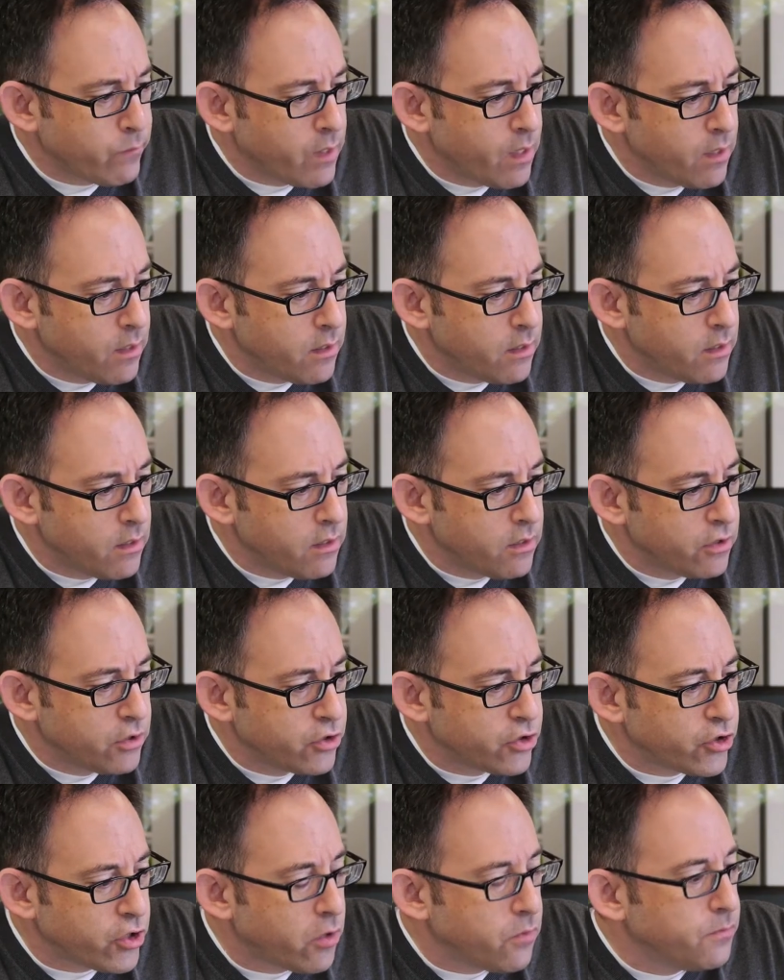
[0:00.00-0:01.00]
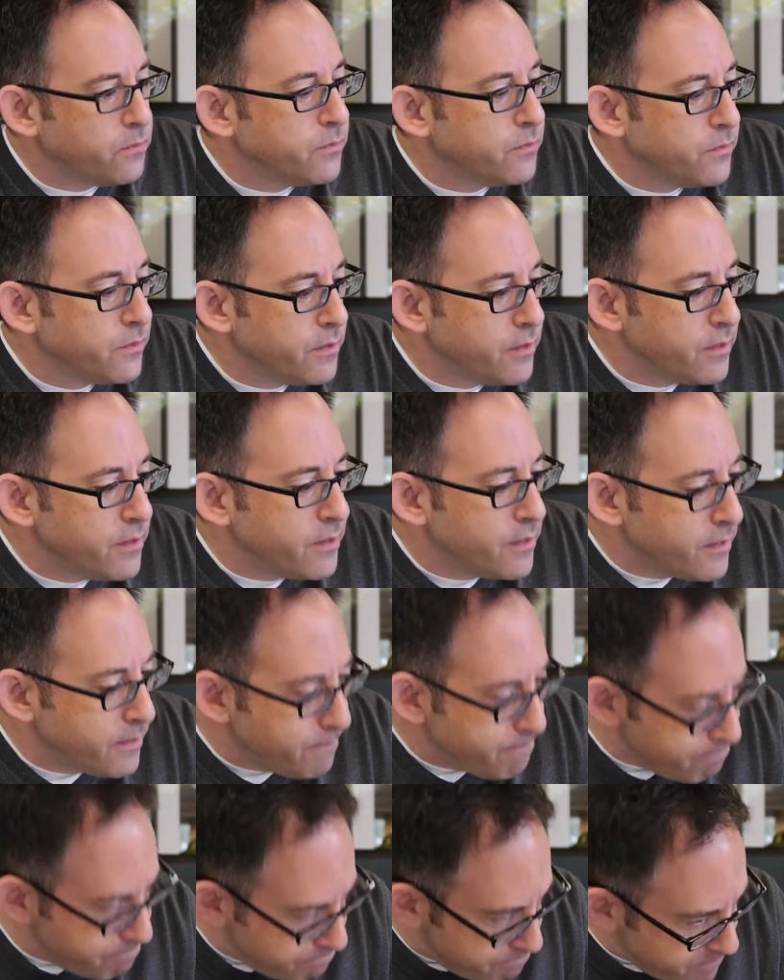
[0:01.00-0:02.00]
on the device itself? So, so it can be
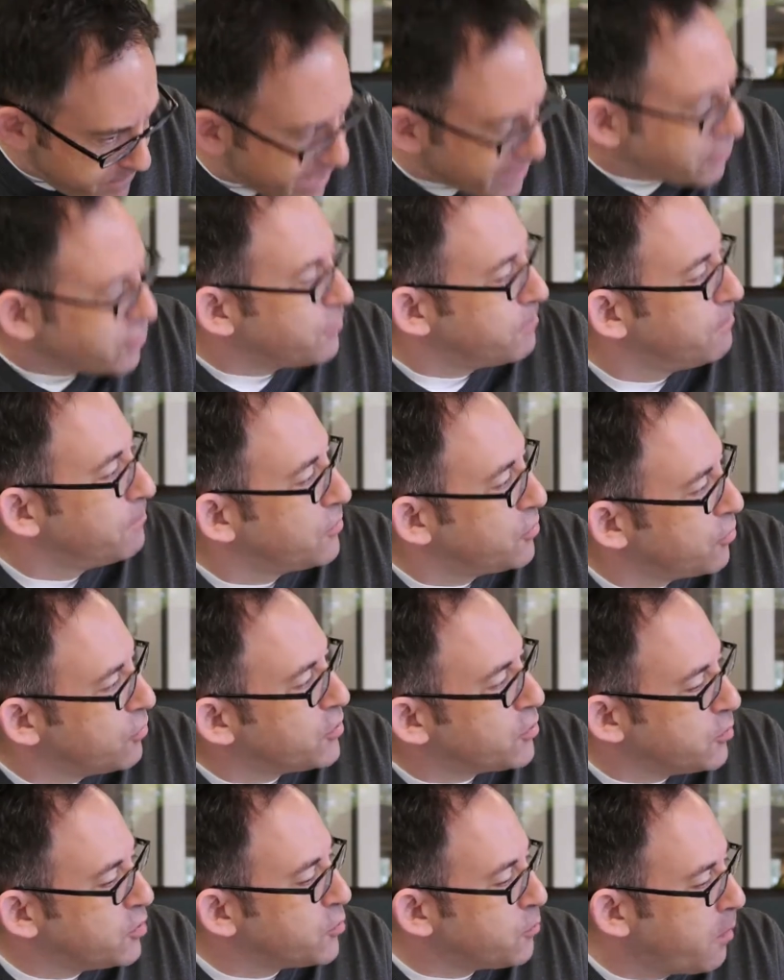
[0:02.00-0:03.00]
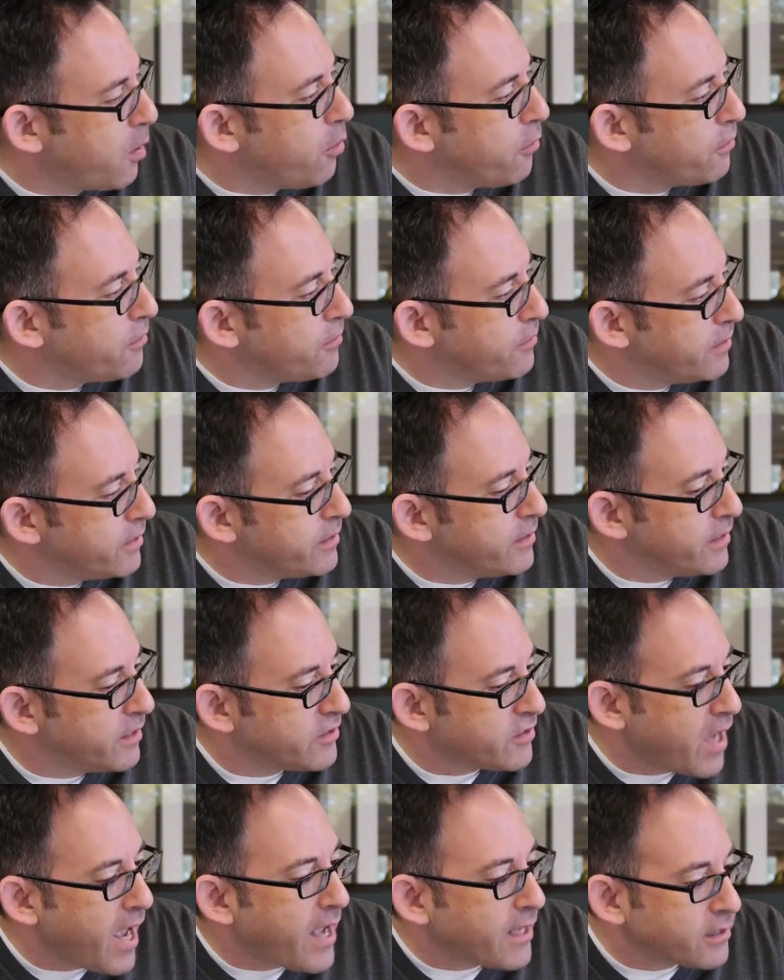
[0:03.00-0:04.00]
yes, so it's, it's both, both. Okay.
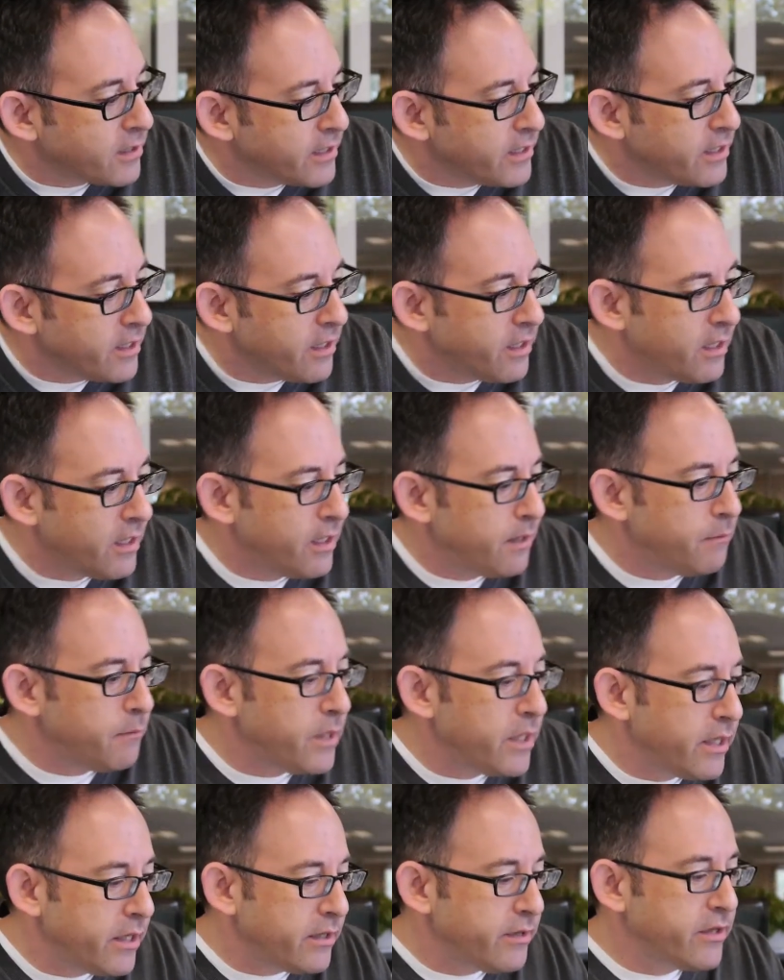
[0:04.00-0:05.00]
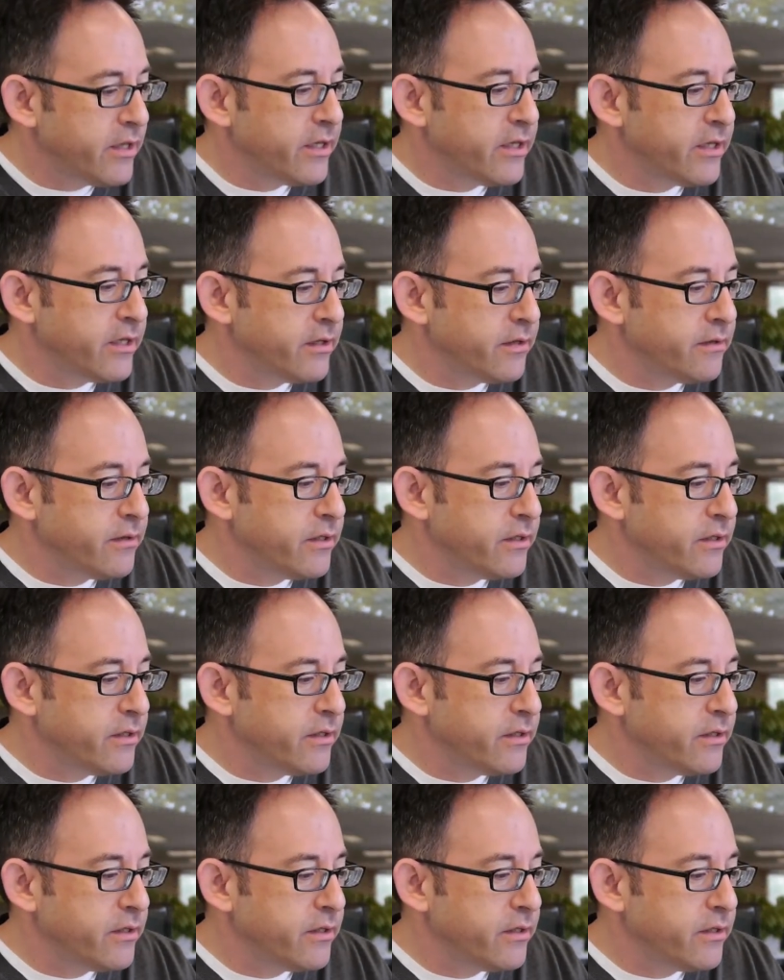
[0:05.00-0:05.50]
Exactly. Um, the